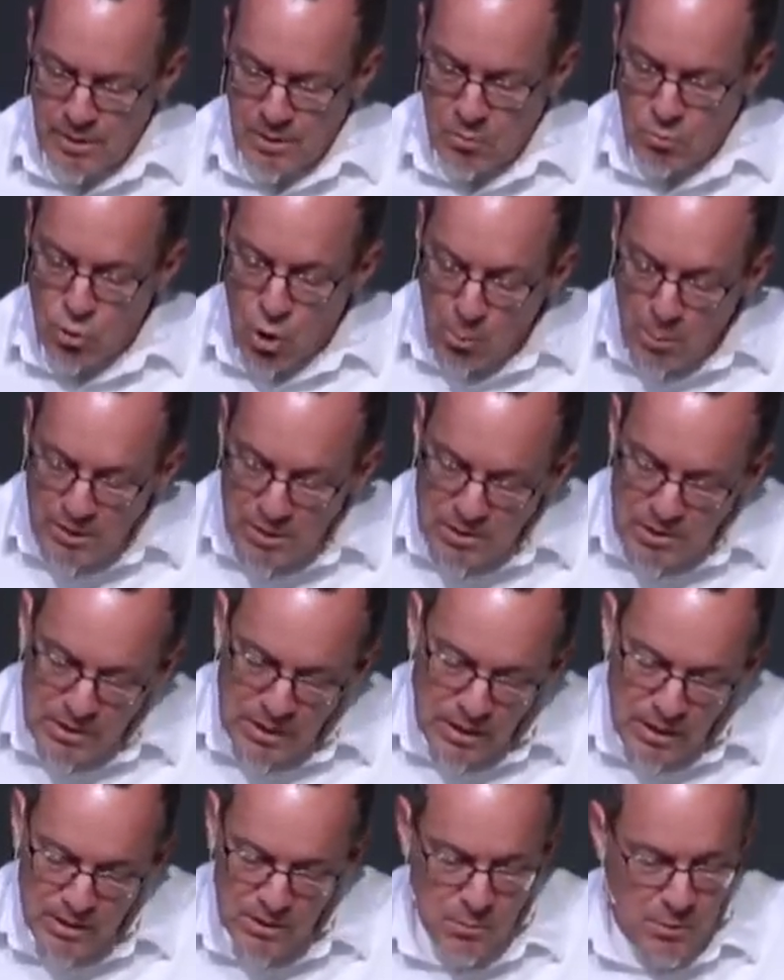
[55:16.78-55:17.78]
Romans
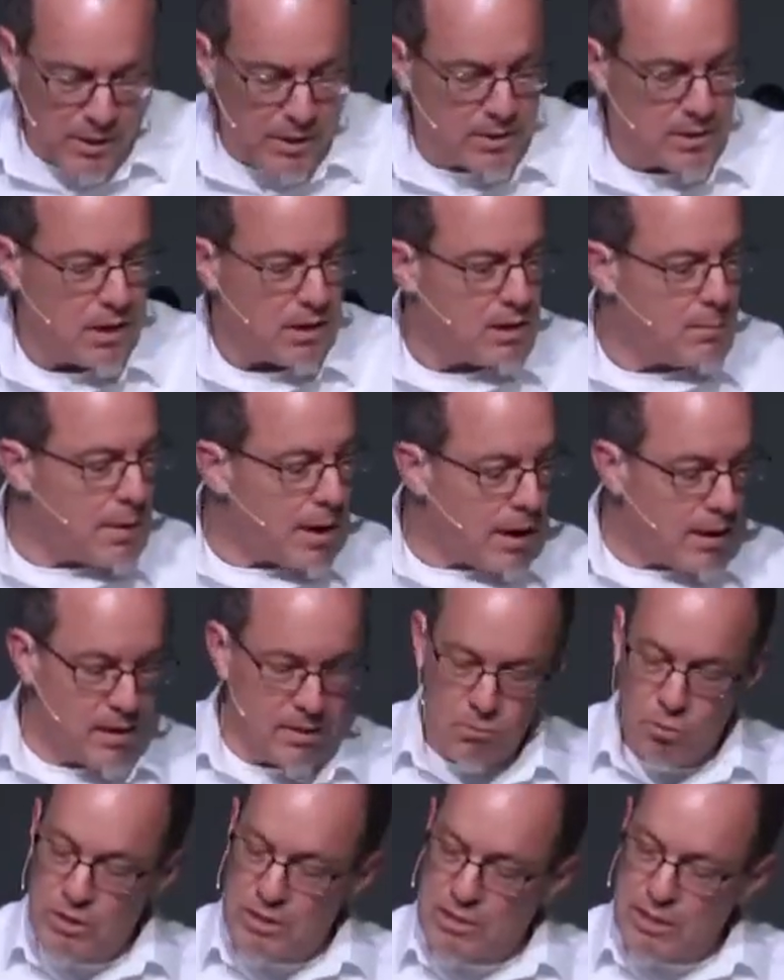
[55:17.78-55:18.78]
6, we could talk about
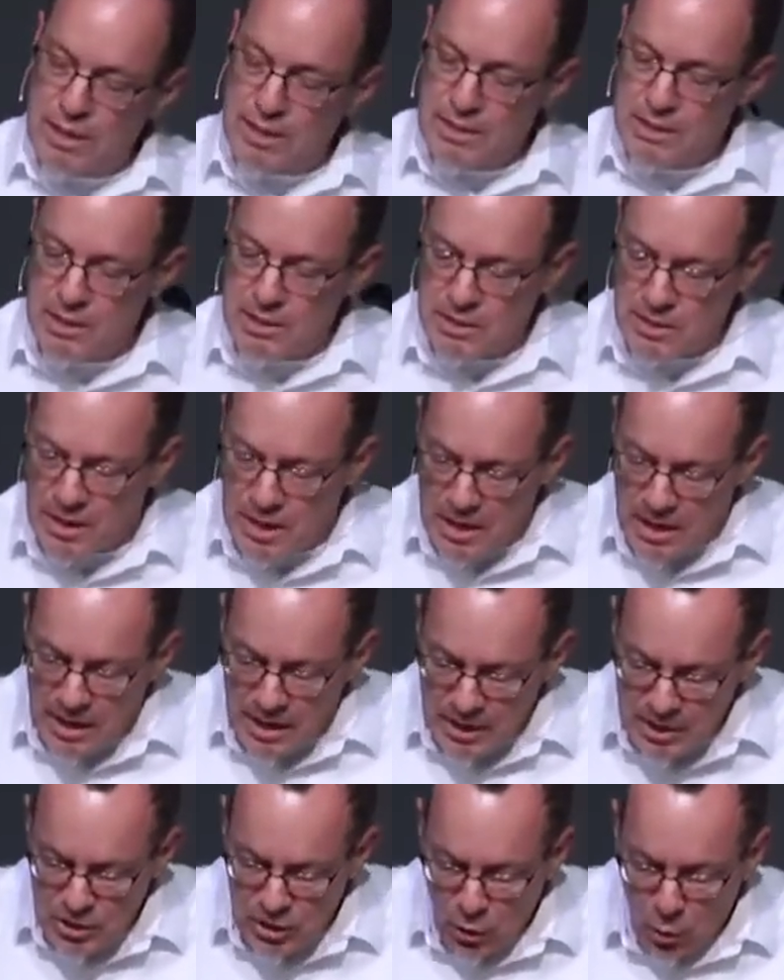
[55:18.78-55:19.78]
in one sense, is,
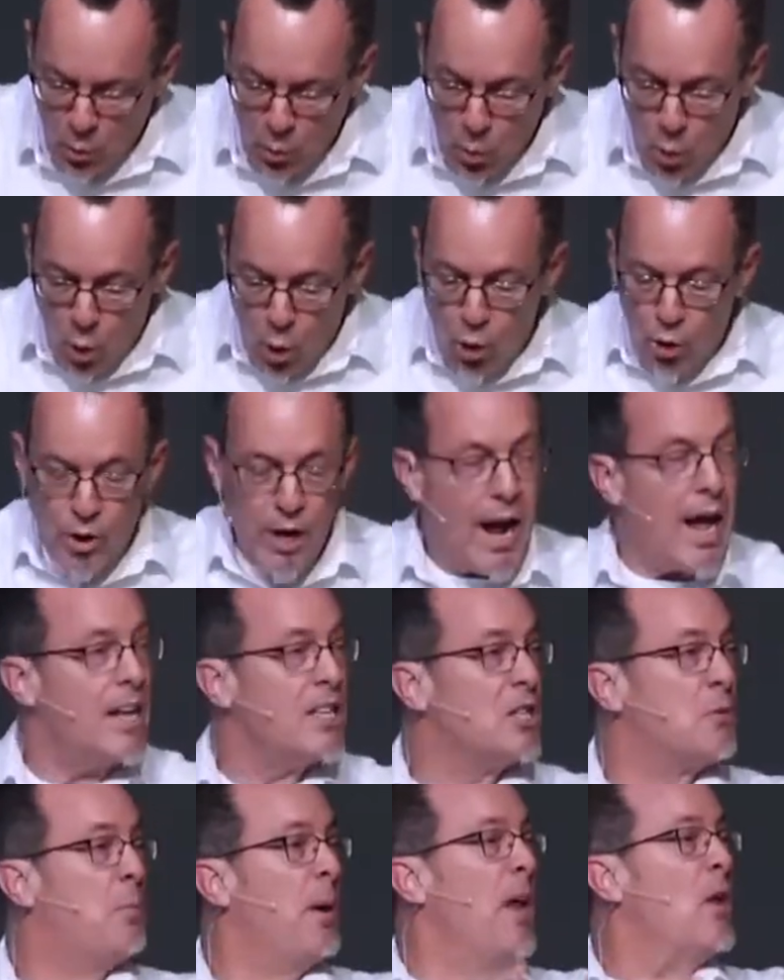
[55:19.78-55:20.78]
is the war
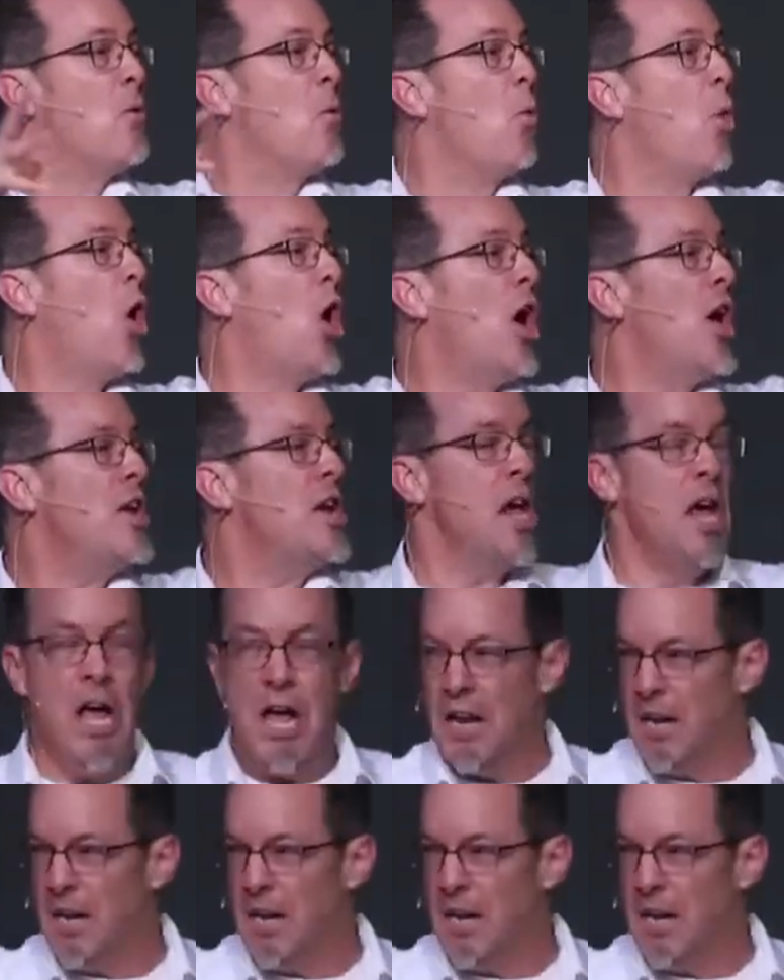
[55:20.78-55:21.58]
has been won.